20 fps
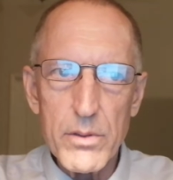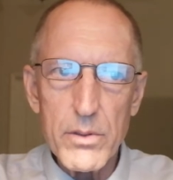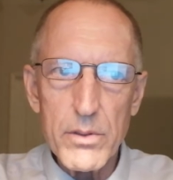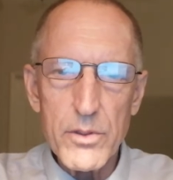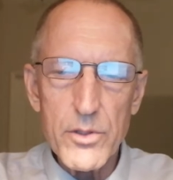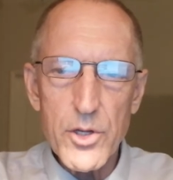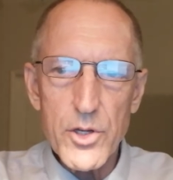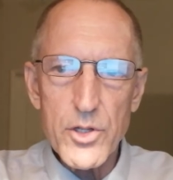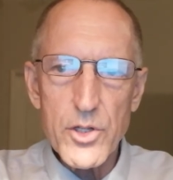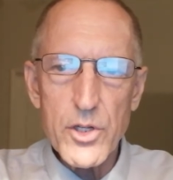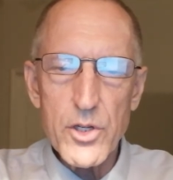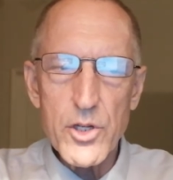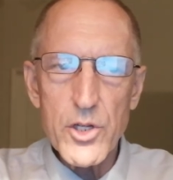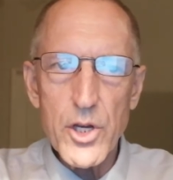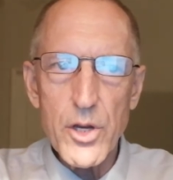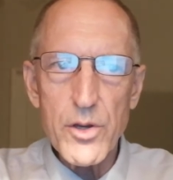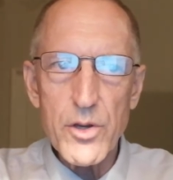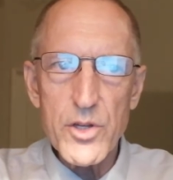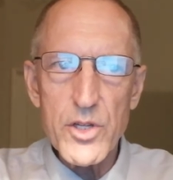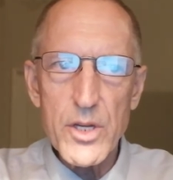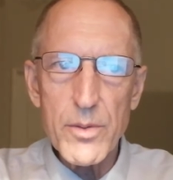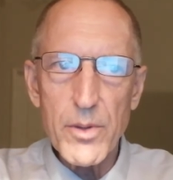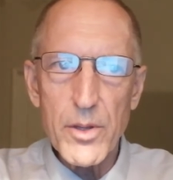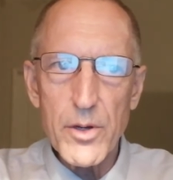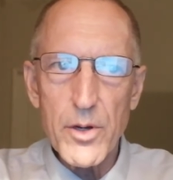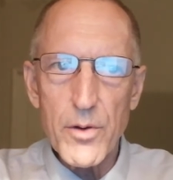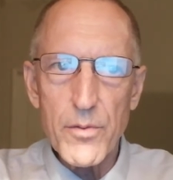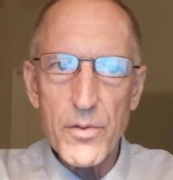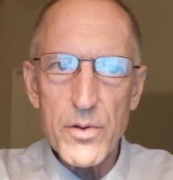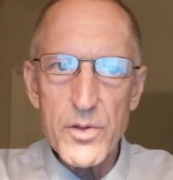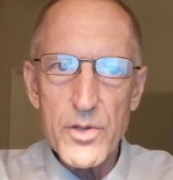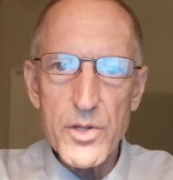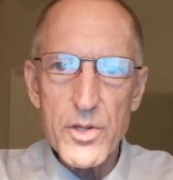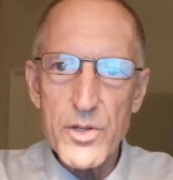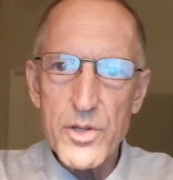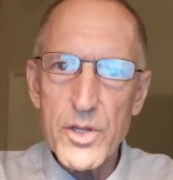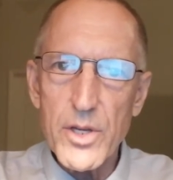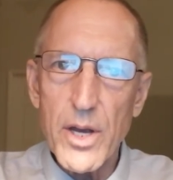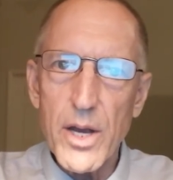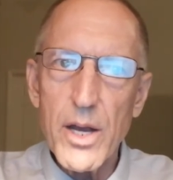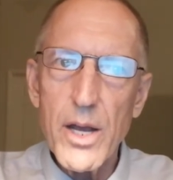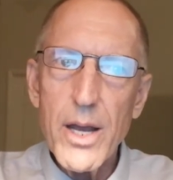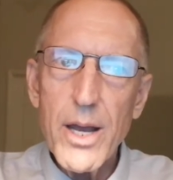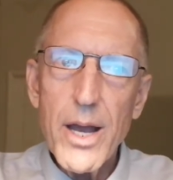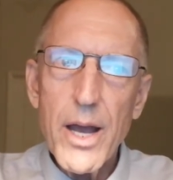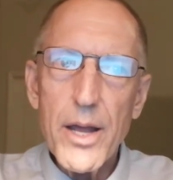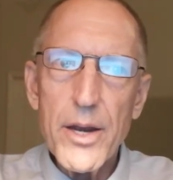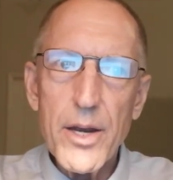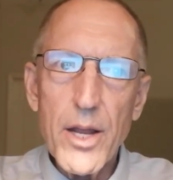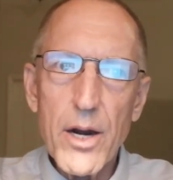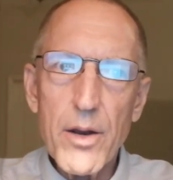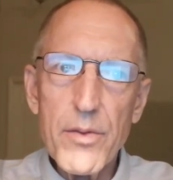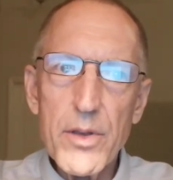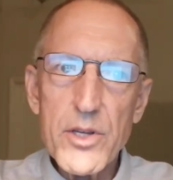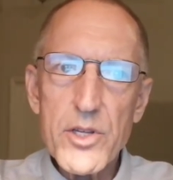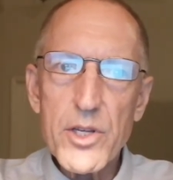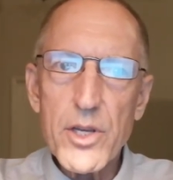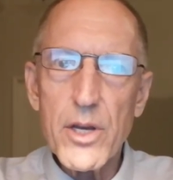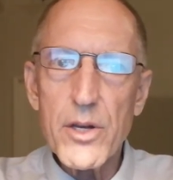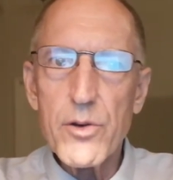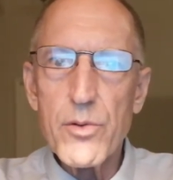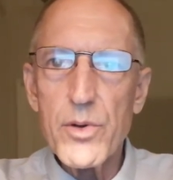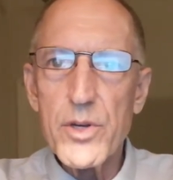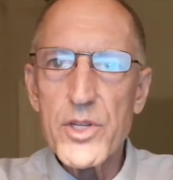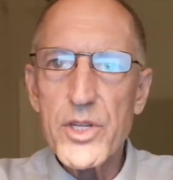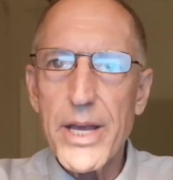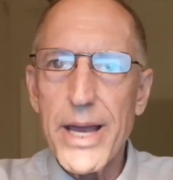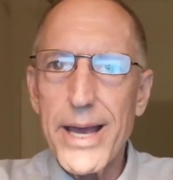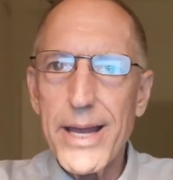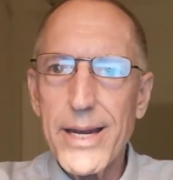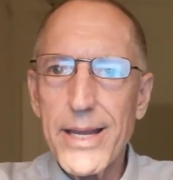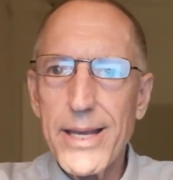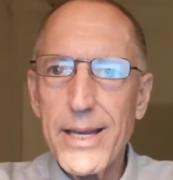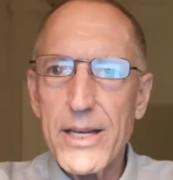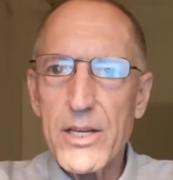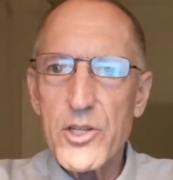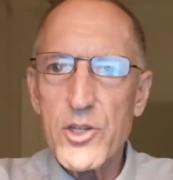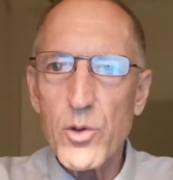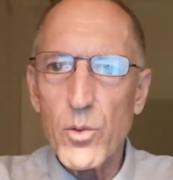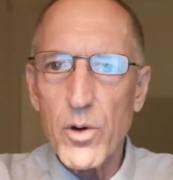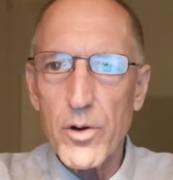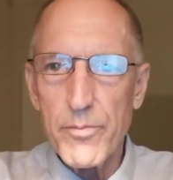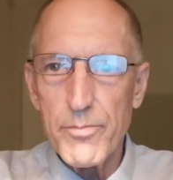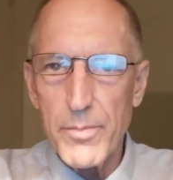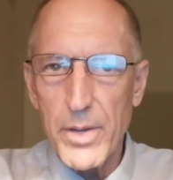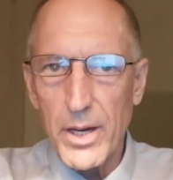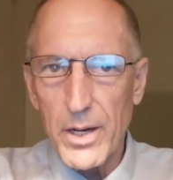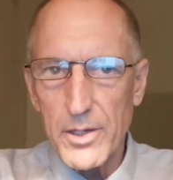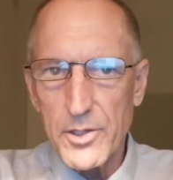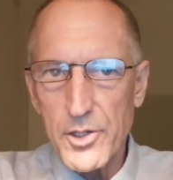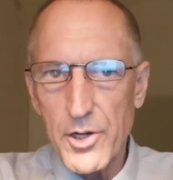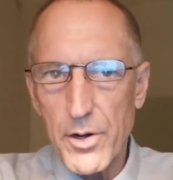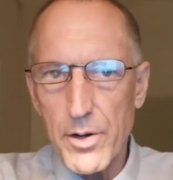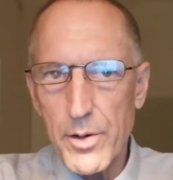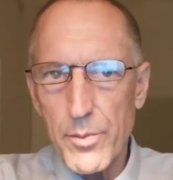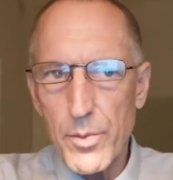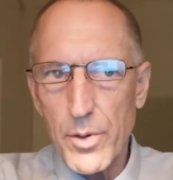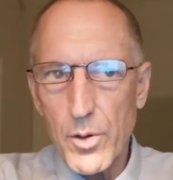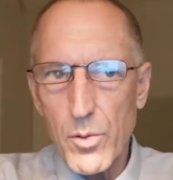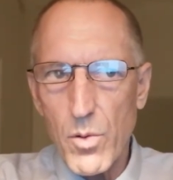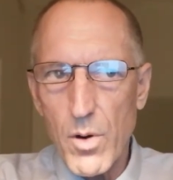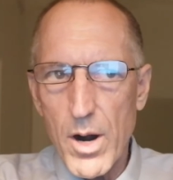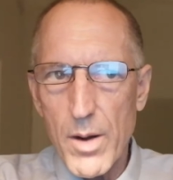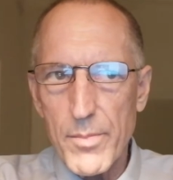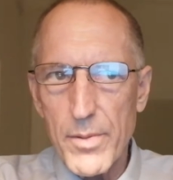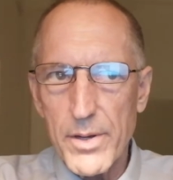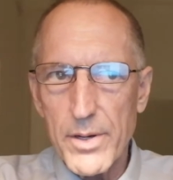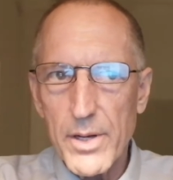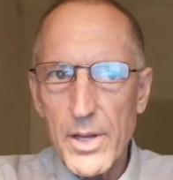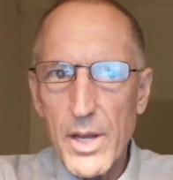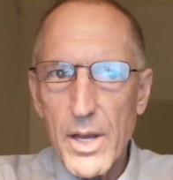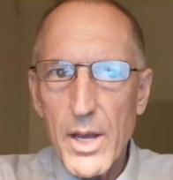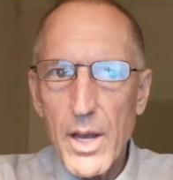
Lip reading: Just to show you some of the differences, none of these countries had any sort of military requirement.